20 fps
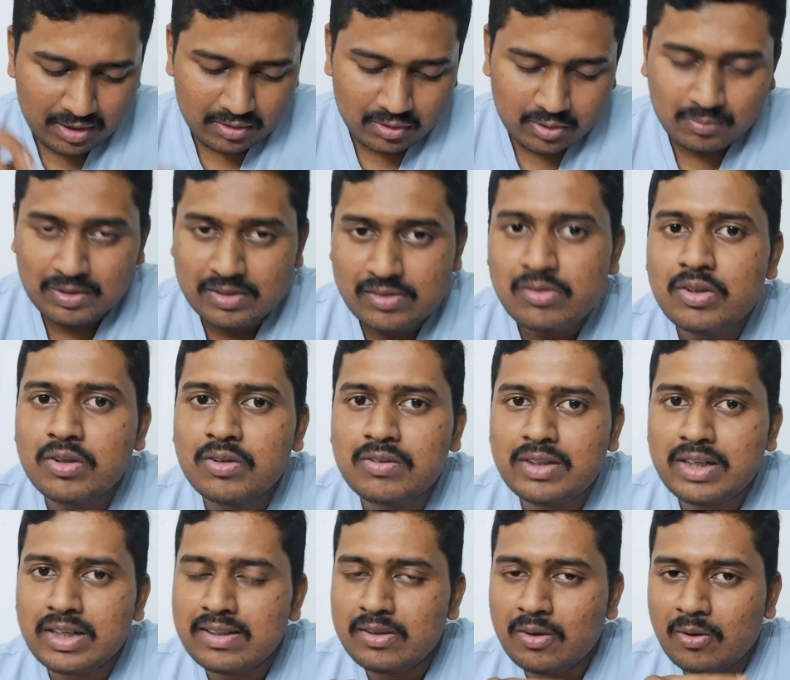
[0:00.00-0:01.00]
So once you
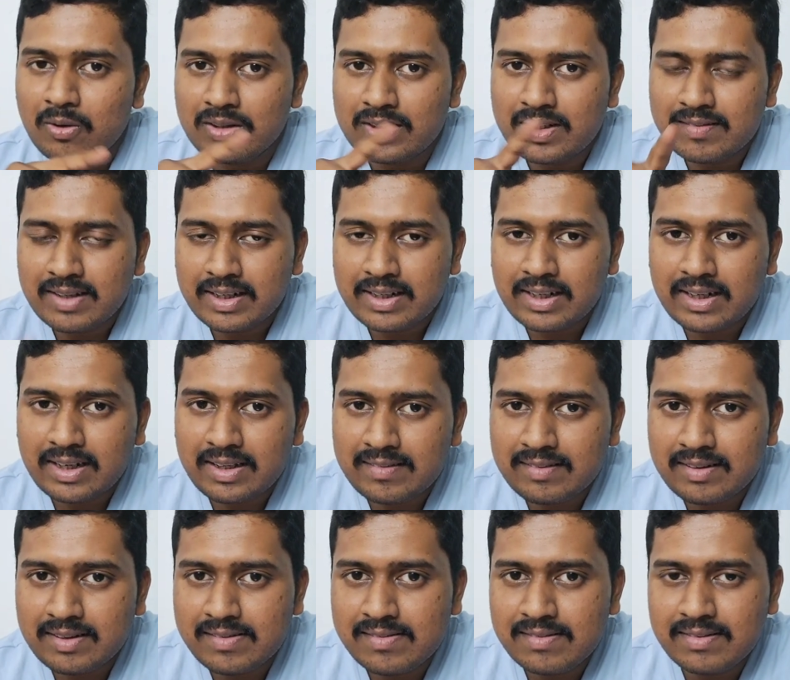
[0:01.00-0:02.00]
have done all this
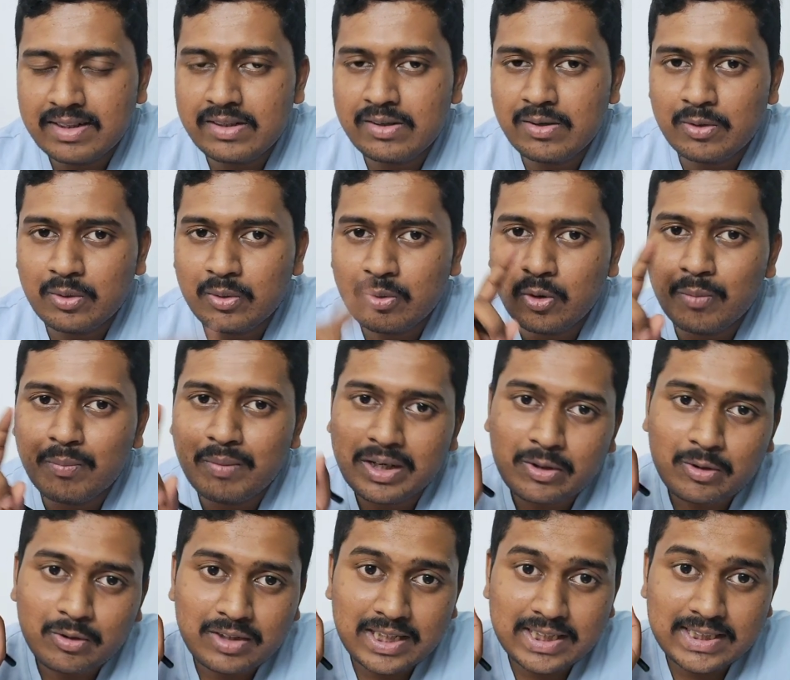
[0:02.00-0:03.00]
analysis, then you have to go
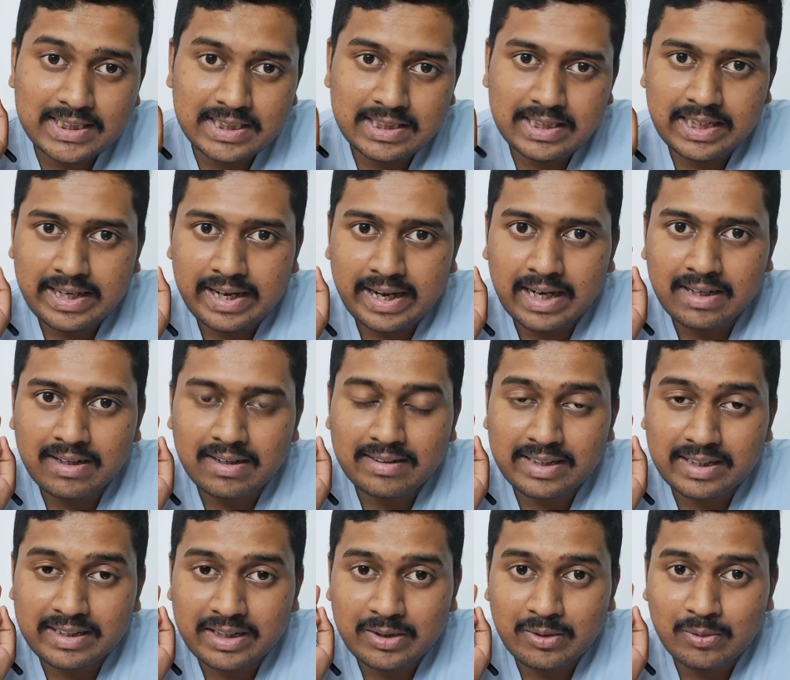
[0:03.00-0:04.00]
back to that GT tracker
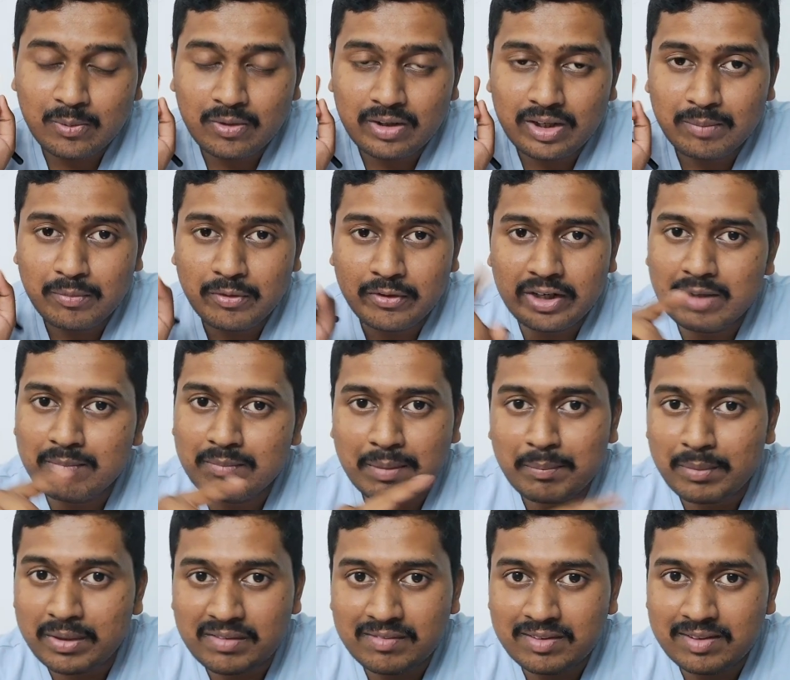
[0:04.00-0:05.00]
that I told about in my
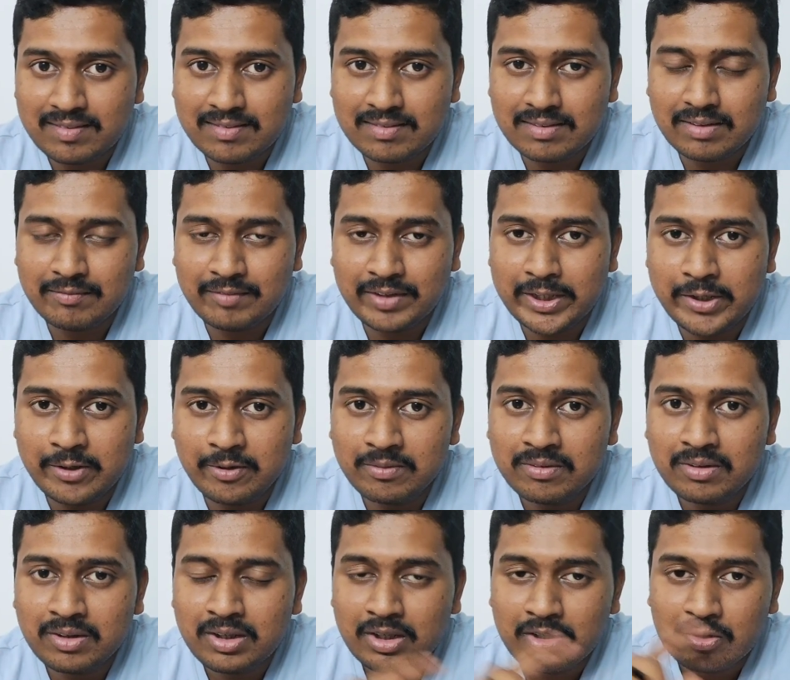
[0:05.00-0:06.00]
previous
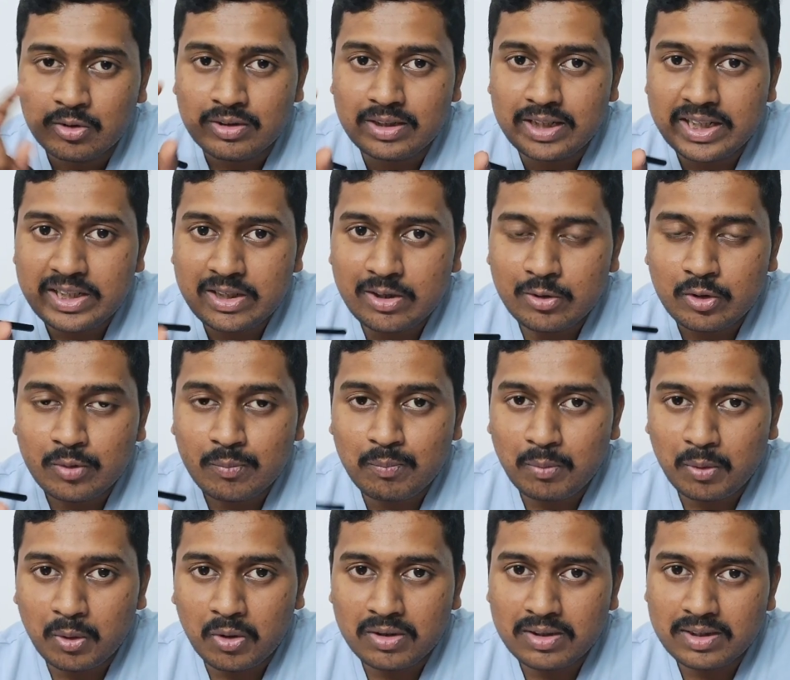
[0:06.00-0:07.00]
video. So there you have to
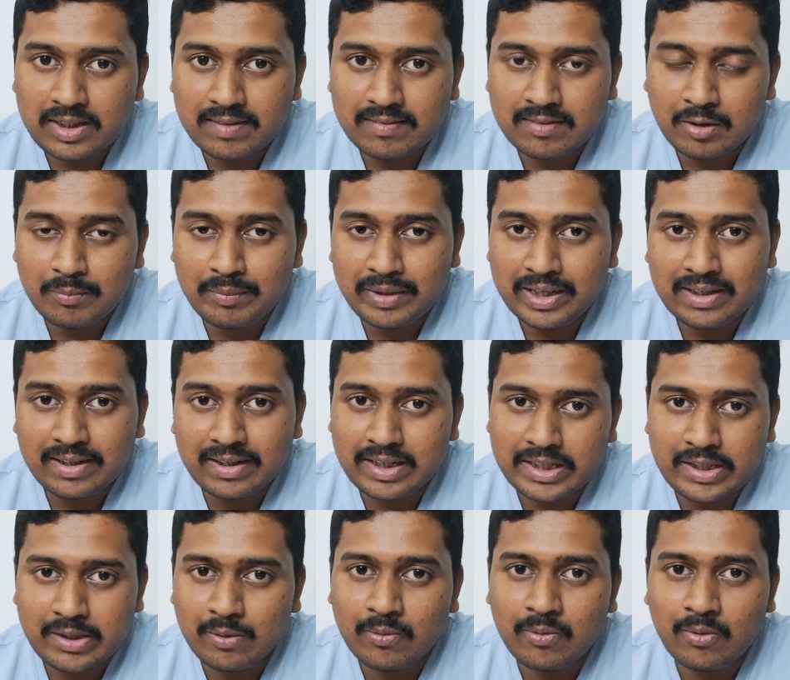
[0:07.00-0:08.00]
plot this, how many
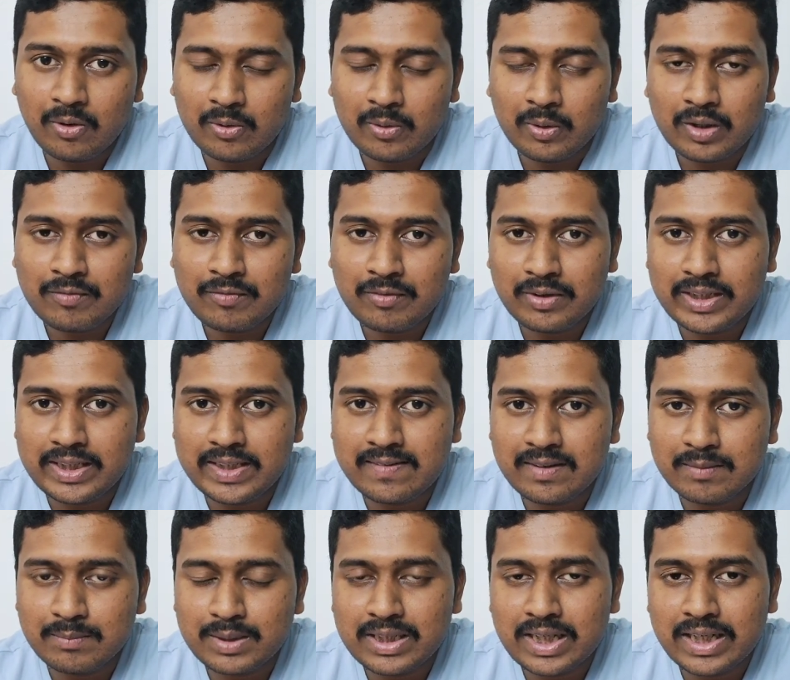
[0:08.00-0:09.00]
correct you have got, okay, for each
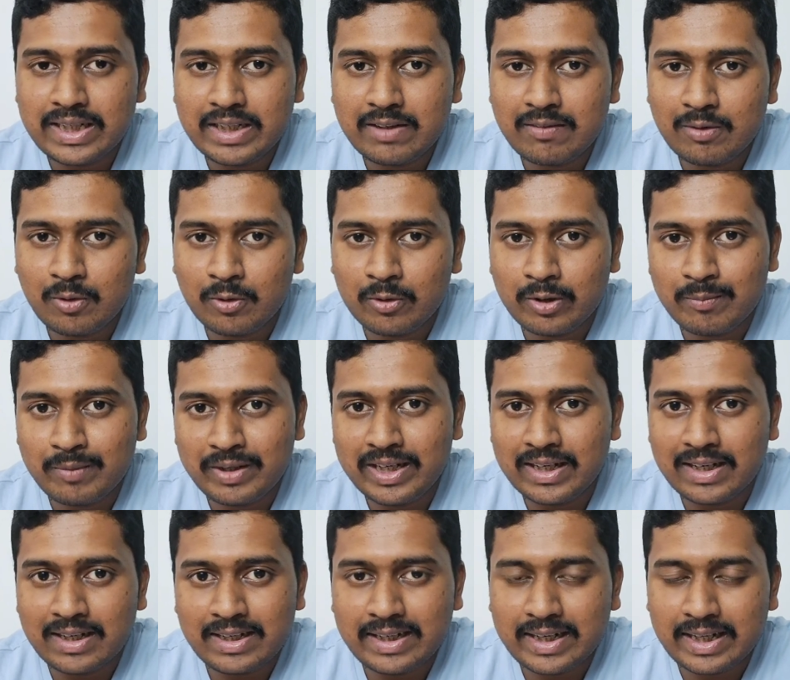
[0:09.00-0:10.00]
subject, and it will
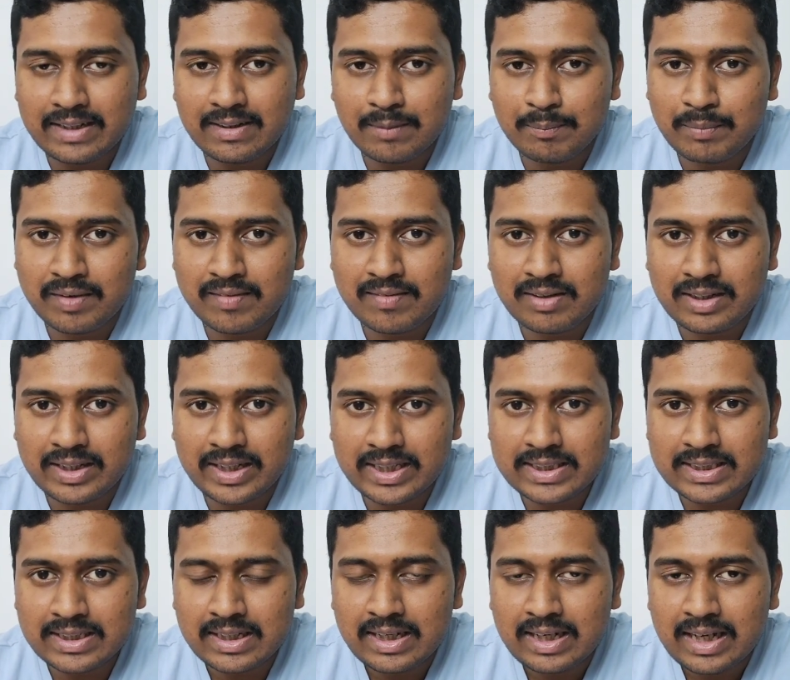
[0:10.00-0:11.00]
automatically take the
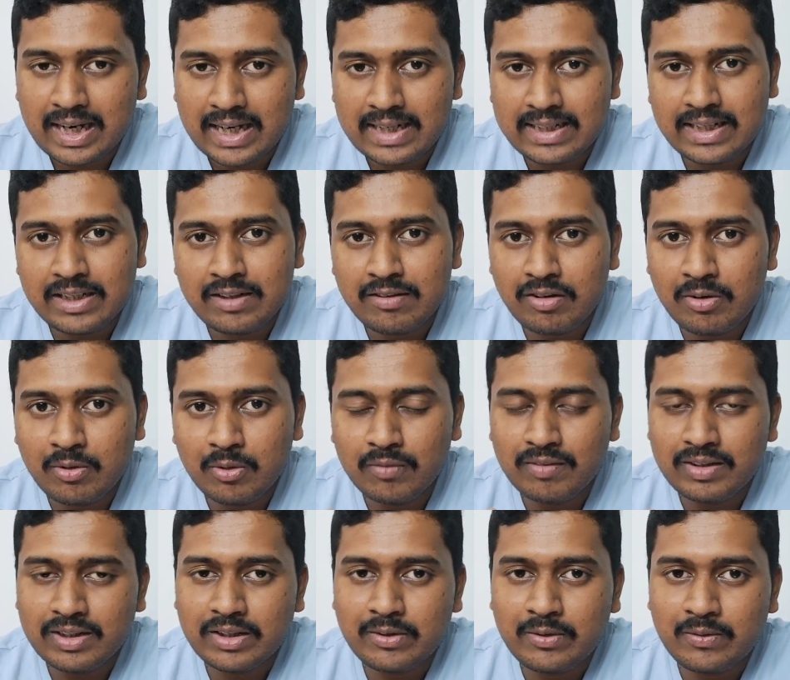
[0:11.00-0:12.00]
percentage, and then you will know
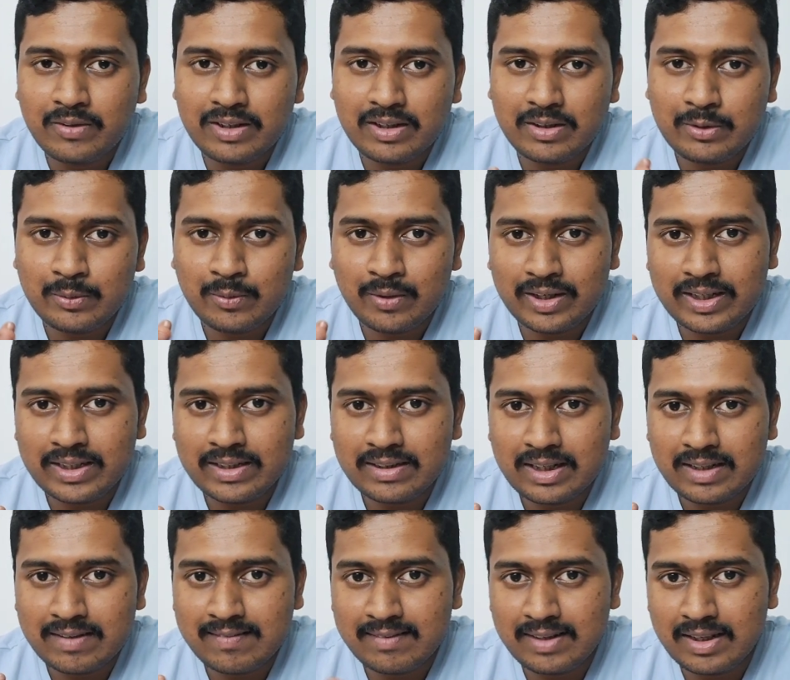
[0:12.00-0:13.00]
whether you are in
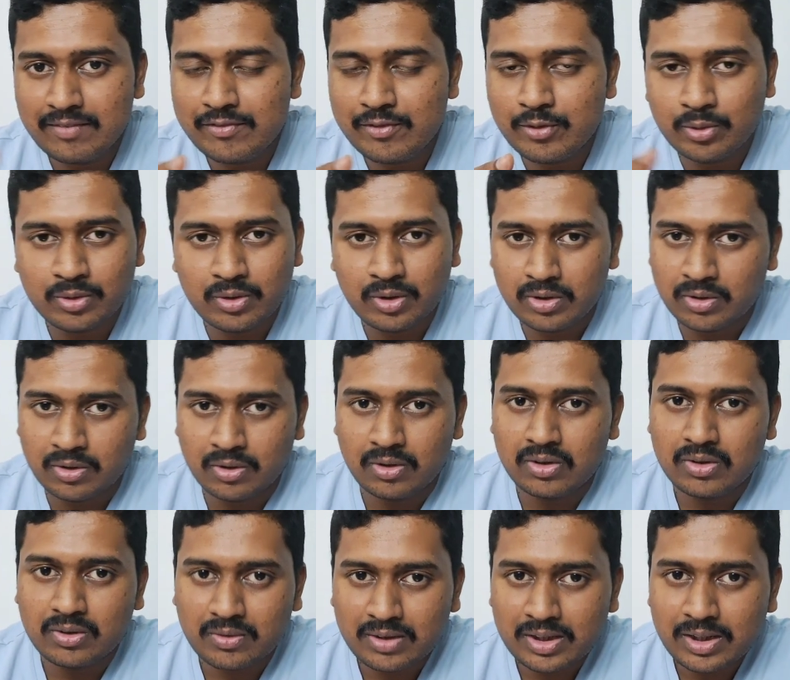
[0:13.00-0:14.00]
that safe zone or
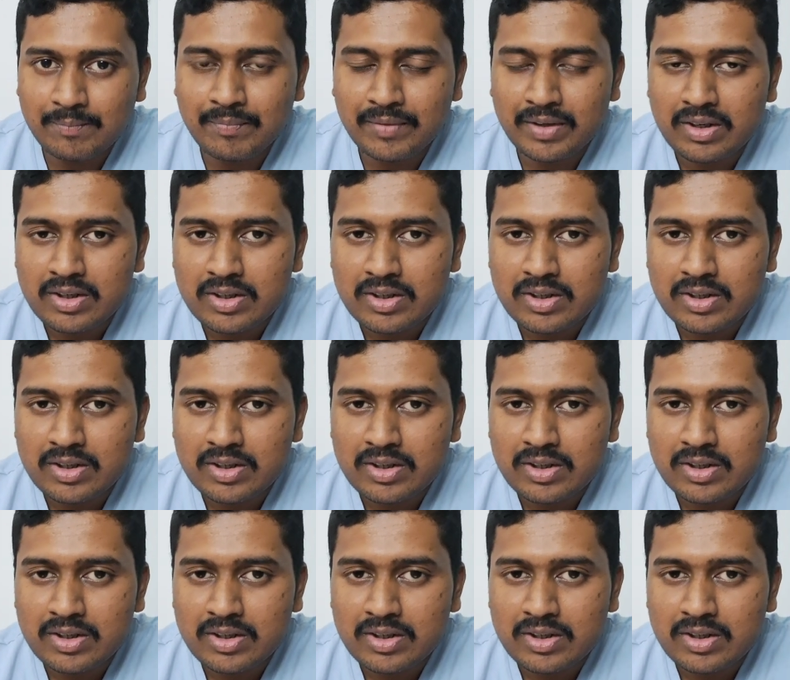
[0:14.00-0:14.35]
not, okay?